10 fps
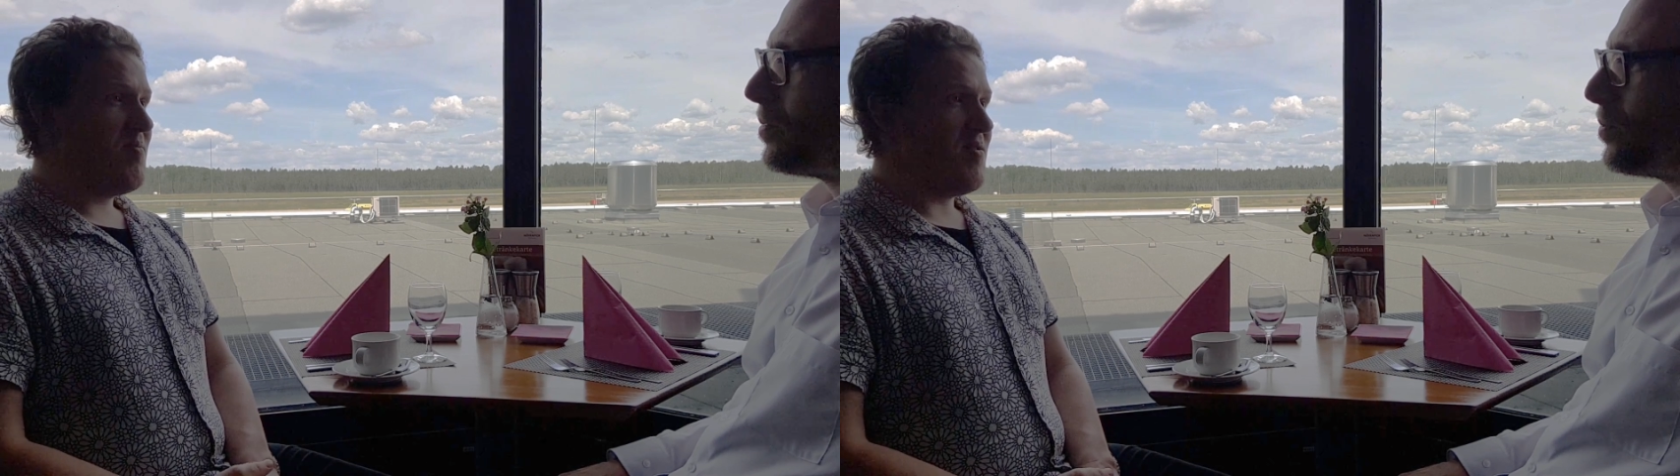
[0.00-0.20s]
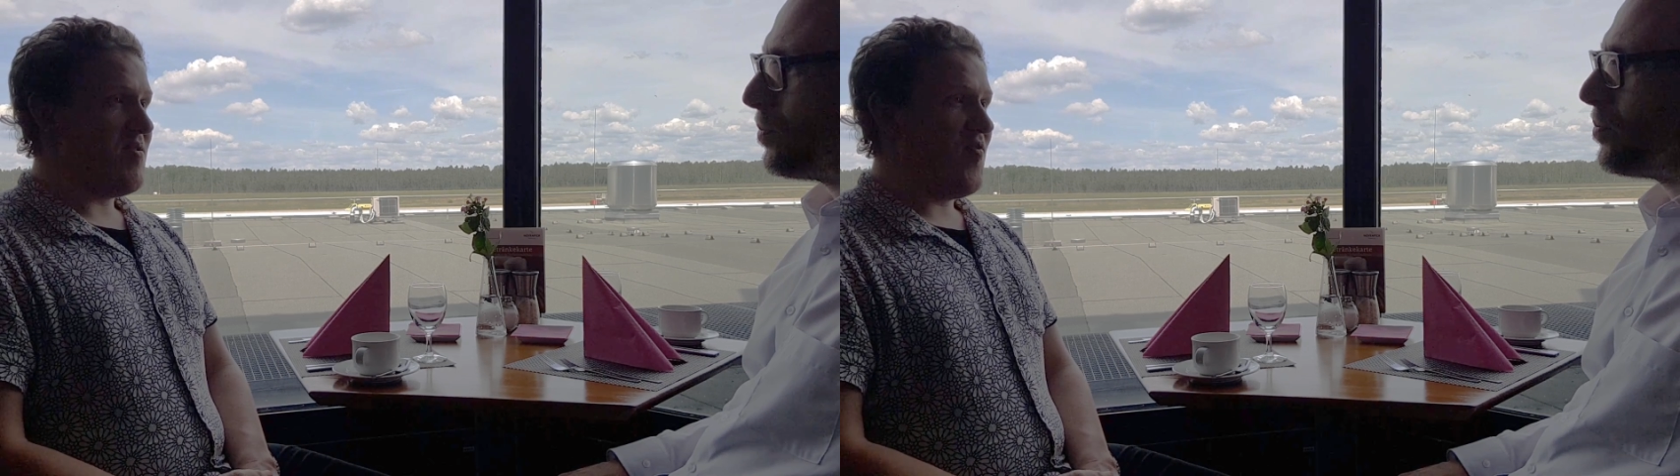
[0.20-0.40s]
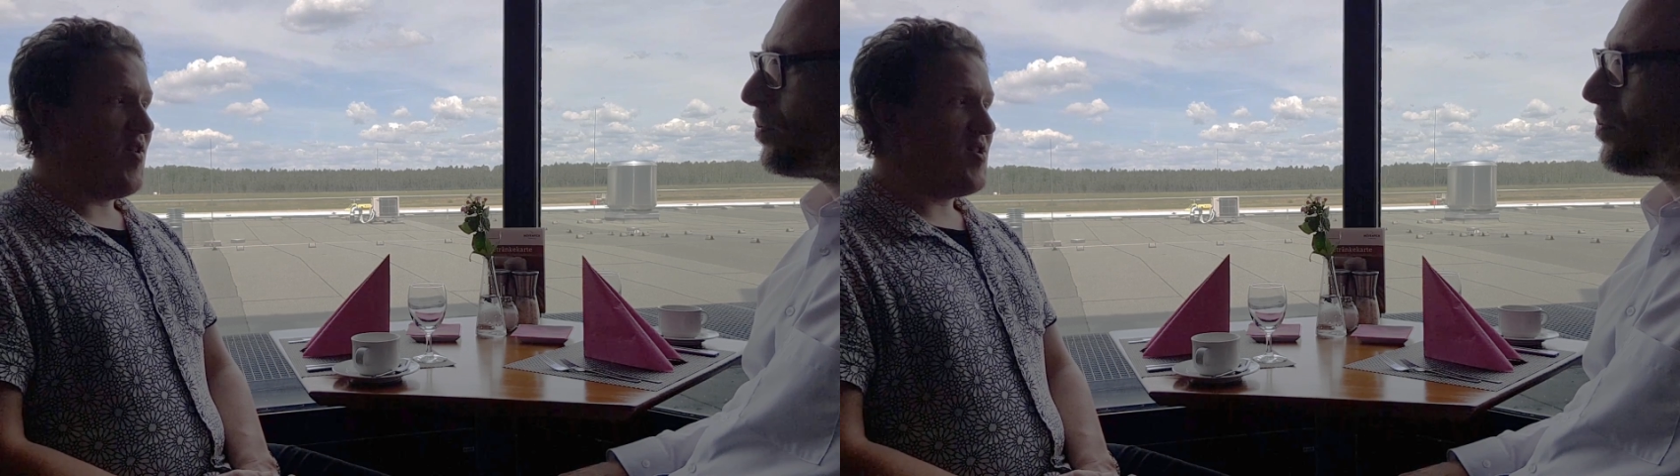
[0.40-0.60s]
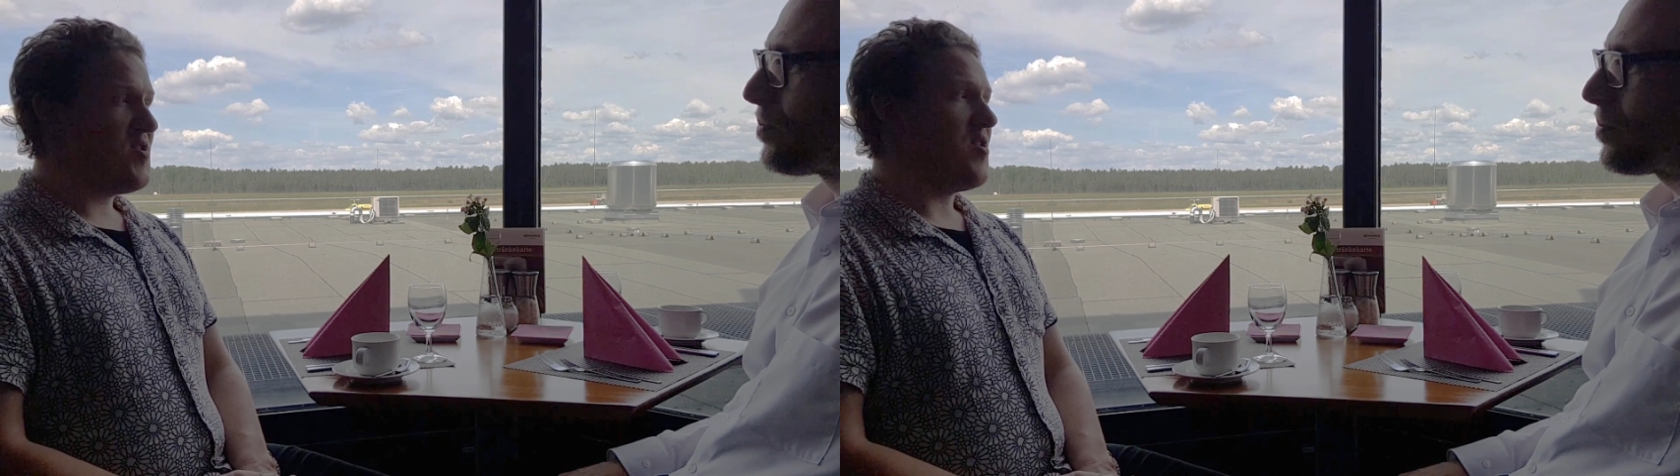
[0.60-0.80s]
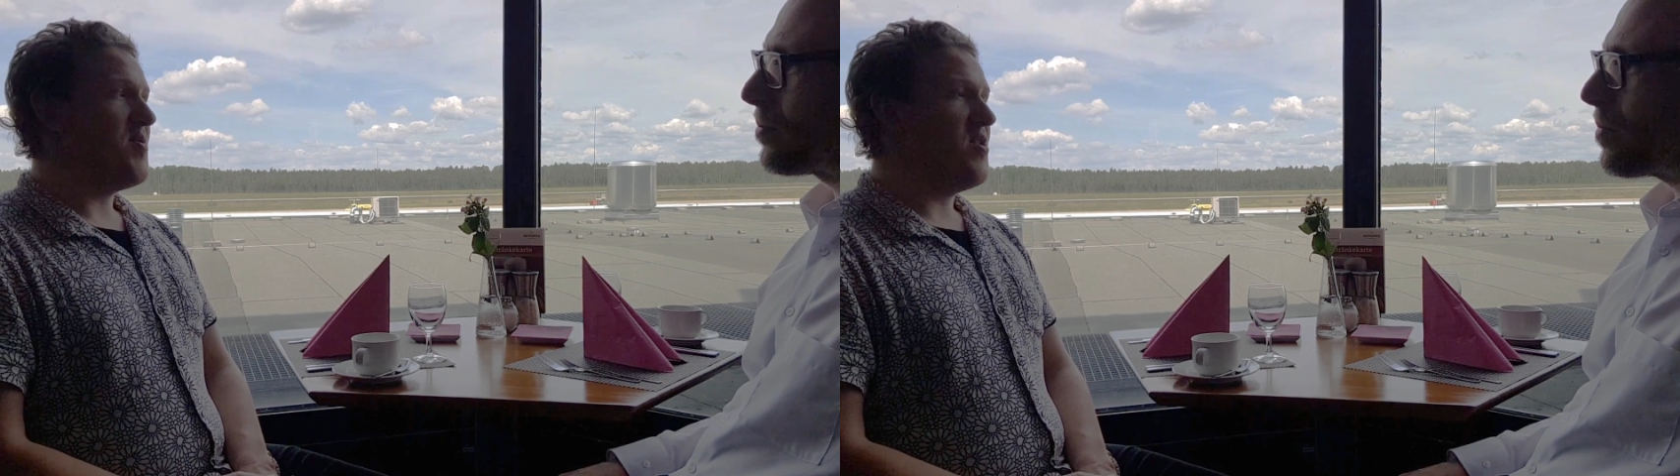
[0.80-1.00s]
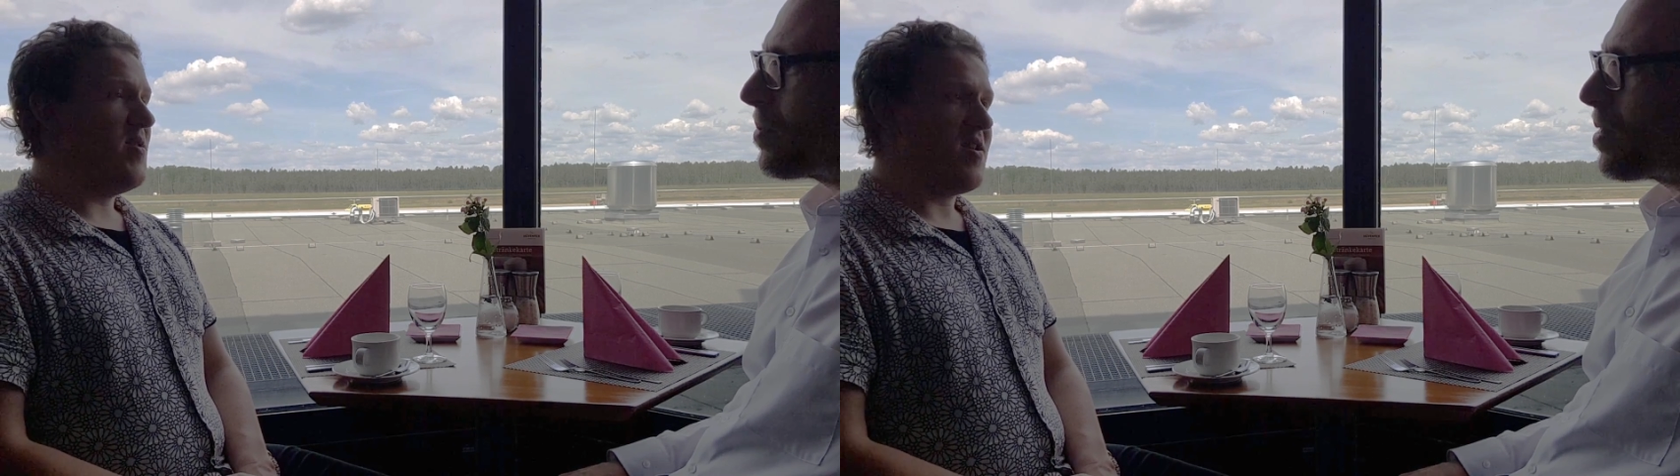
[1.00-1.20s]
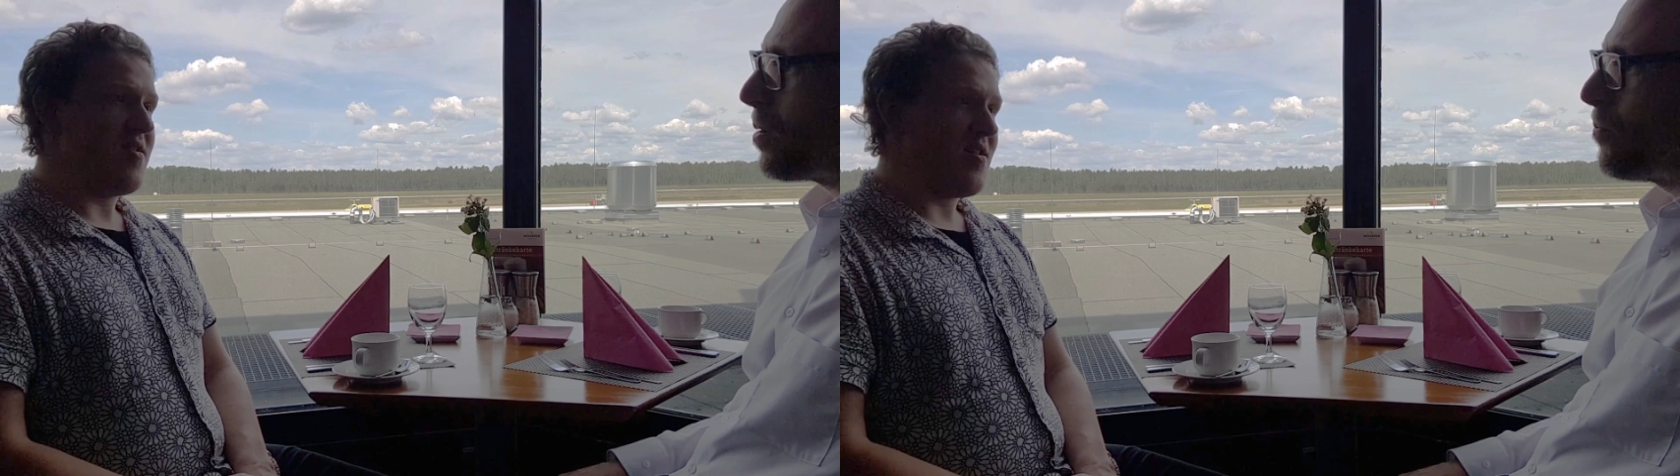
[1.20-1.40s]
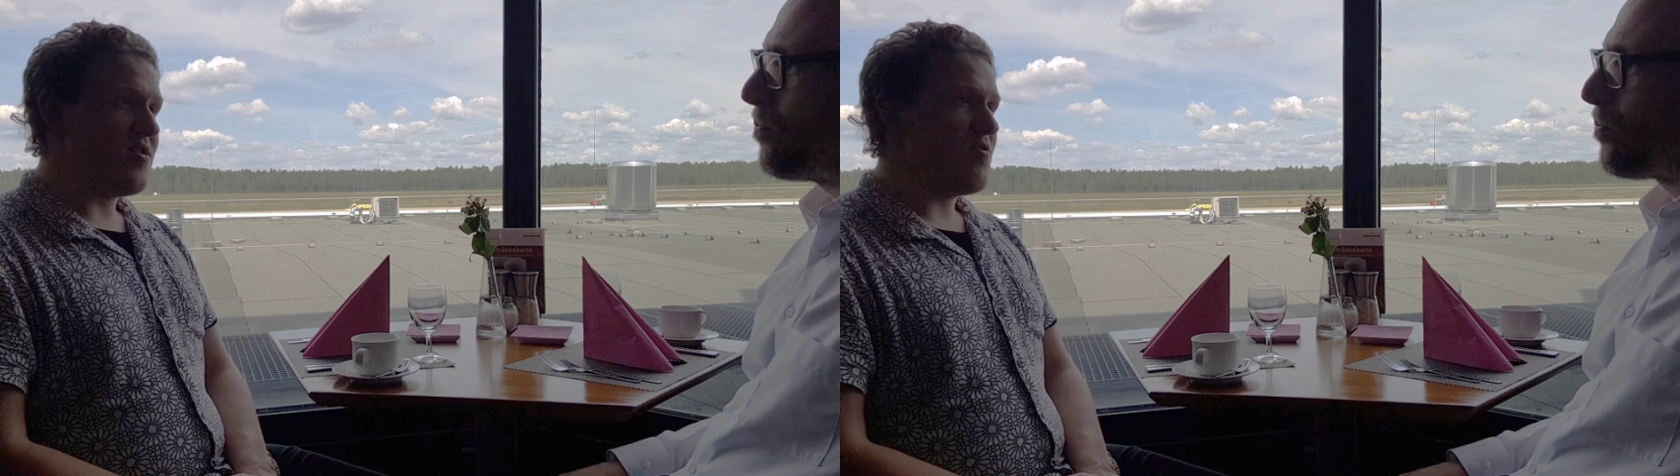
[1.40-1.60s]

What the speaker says: But the first time you do anything is